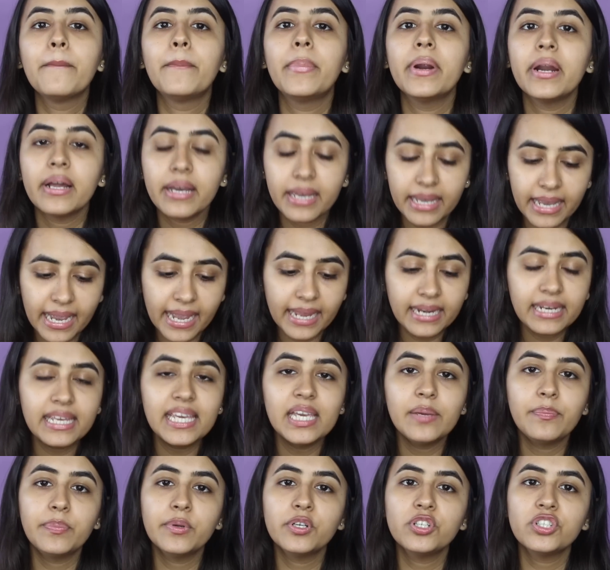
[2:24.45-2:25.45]
But again,
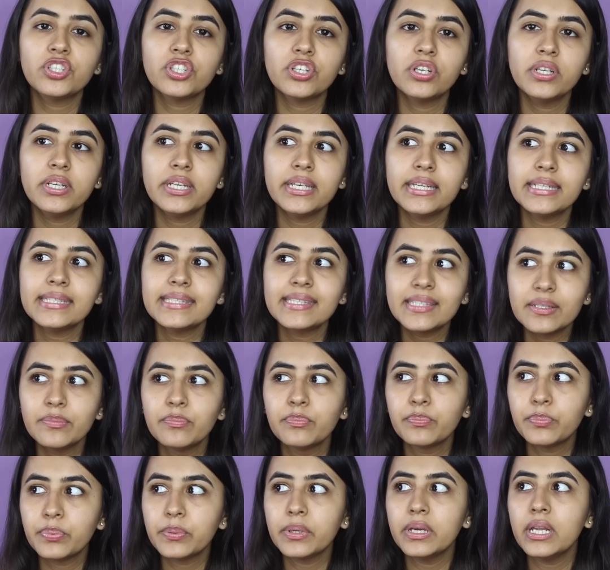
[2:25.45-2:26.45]
keep it really
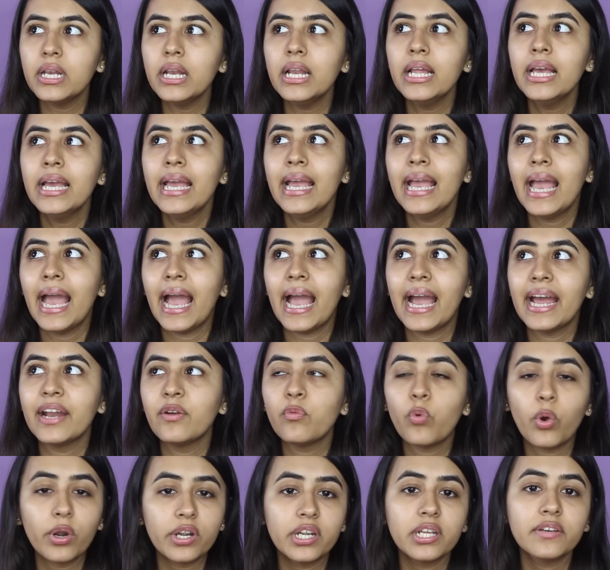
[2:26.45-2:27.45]
simple,
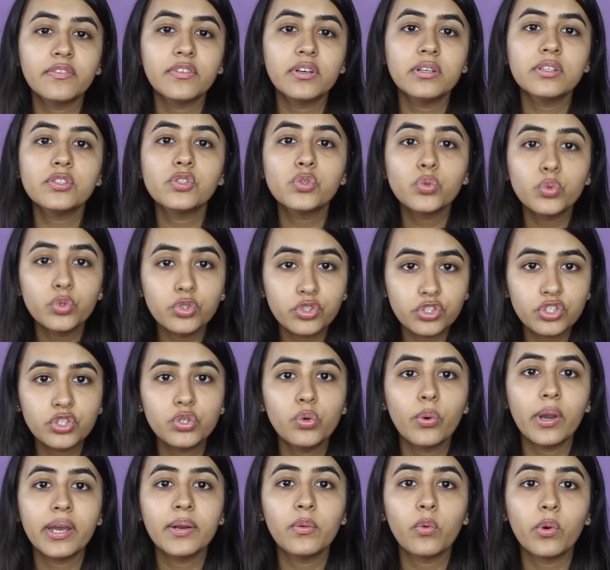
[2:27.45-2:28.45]
and whatever suits
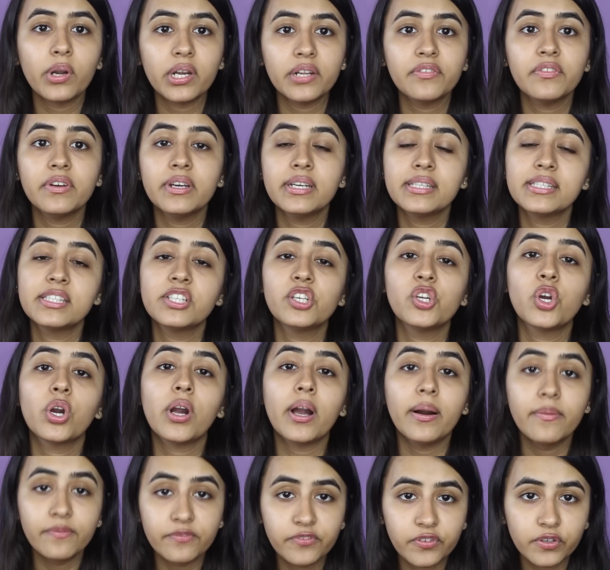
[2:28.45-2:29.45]
you and whatever is in your
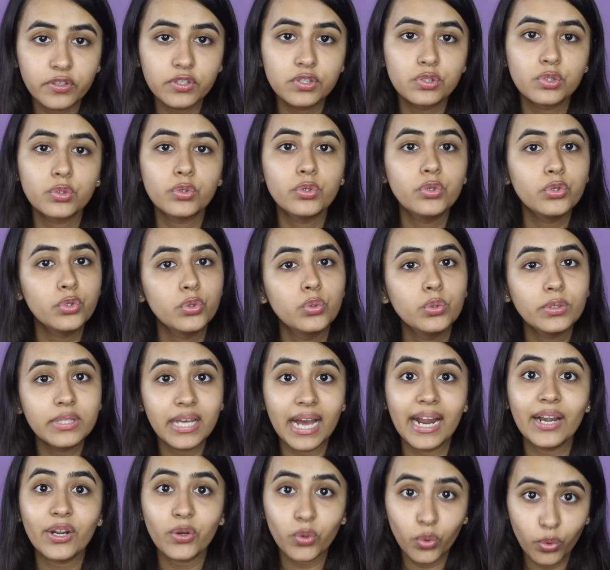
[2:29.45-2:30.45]
comfort zone, do
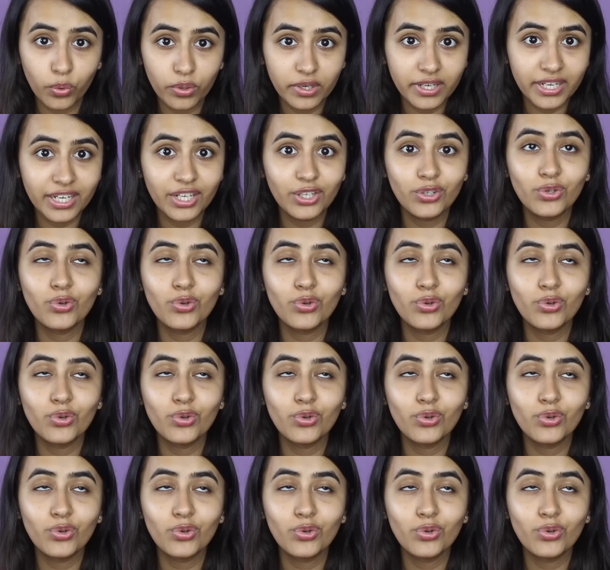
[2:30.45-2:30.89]
that only.